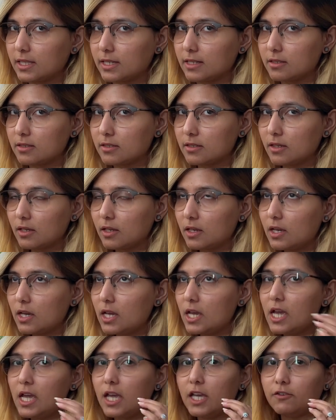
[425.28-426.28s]
things
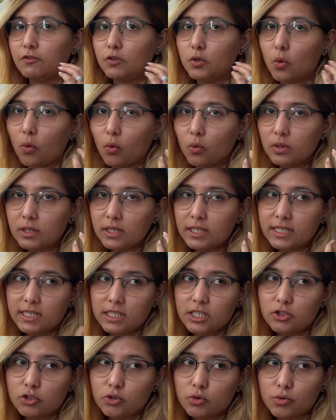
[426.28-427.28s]
if you only
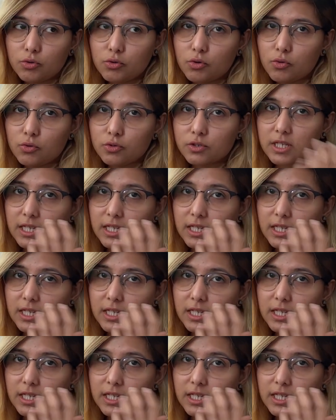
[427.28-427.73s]
need to use